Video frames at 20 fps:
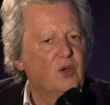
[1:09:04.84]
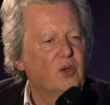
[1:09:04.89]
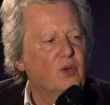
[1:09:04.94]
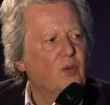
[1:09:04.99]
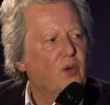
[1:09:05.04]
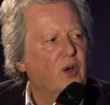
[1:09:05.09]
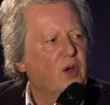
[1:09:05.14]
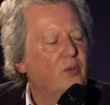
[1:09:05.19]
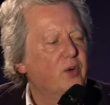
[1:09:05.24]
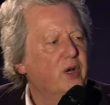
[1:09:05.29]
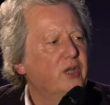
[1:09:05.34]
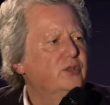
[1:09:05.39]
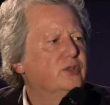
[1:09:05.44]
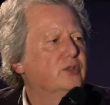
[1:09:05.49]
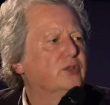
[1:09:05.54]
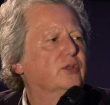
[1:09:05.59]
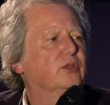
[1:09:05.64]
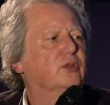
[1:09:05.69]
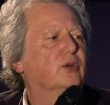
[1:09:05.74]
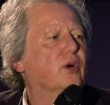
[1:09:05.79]
Where do
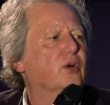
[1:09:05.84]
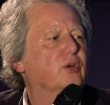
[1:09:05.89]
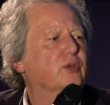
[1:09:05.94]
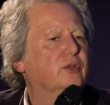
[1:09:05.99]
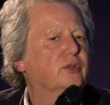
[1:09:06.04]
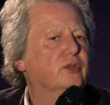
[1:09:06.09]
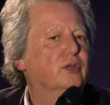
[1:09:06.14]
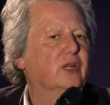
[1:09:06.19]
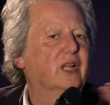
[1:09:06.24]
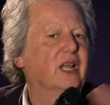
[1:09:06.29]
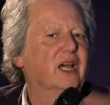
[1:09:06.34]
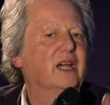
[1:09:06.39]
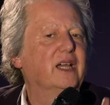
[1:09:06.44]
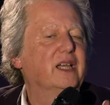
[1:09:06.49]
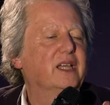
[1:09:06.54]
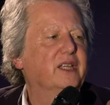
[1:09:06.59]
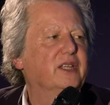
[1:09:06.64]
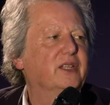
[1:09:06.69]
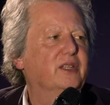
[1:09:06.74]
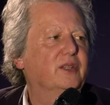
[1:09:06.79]
you draw the
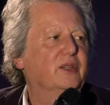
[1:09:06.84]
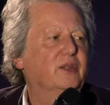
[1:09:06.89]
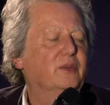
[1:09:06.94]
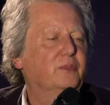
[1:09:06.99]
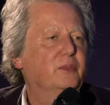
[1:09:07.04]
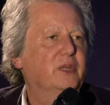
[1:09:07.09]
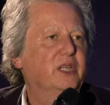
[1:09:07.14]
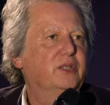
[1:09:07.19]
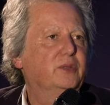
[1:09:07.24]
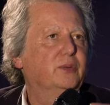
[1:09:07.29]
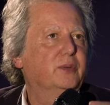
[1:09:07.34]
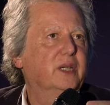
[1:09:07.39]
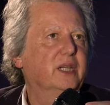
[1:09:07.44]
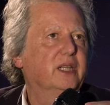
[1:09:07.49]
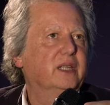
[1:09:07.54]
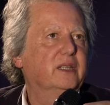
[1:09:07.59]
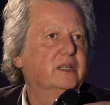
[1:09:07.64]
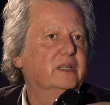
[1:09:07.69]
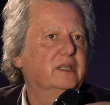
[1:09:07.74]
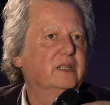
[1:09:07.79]
line
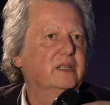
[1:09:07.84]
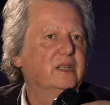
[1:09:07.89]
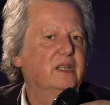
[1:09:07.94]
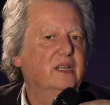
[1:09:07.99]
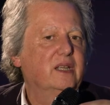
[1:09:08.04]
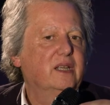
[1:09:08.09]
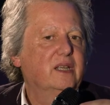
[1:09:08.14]
between